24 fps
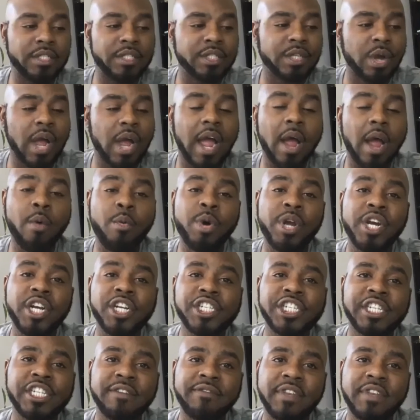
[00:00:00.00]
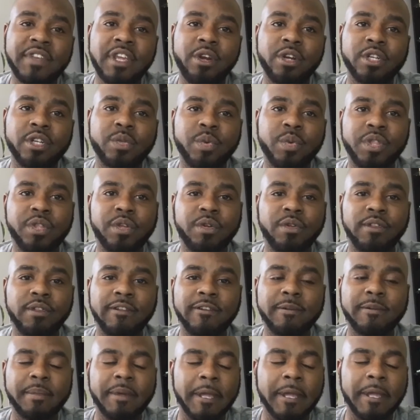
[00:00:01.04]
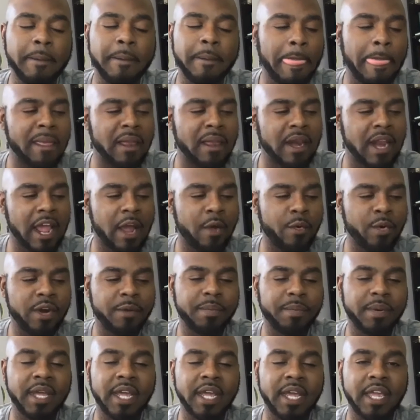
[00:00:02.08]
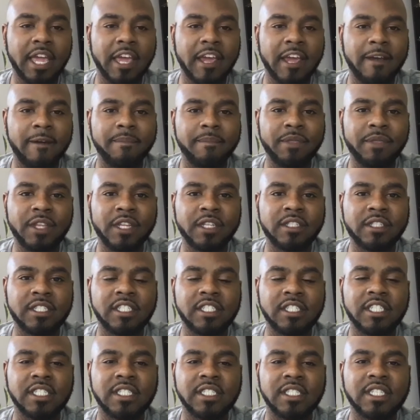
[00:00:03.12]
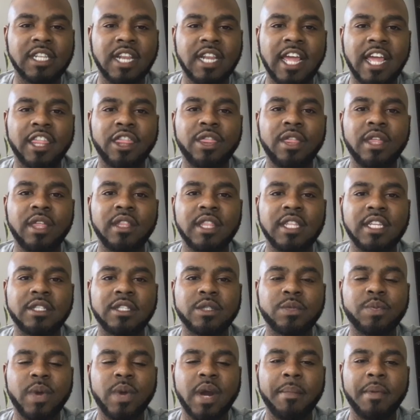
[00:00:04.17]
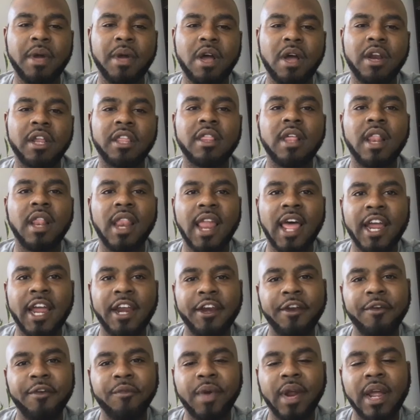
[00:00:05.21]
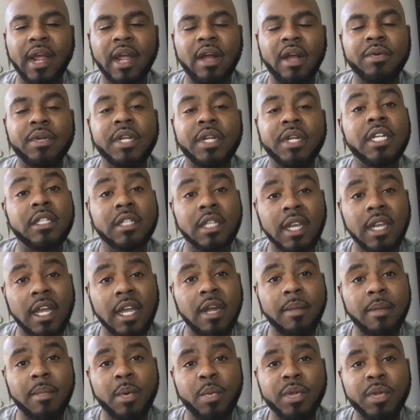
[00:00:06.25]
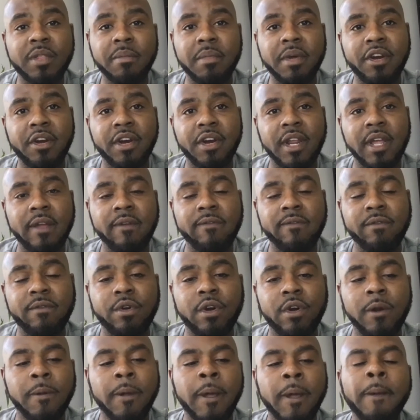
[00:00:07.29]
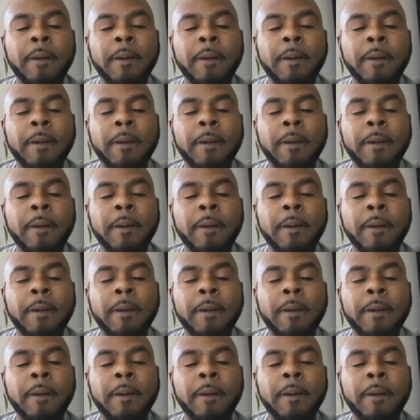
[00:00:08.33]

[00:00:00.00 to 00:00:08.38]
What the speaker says: So I want to shift gears with you a little bit. And I want to play a game. This is what I'm calling the lightning round until I come up with a better name for it.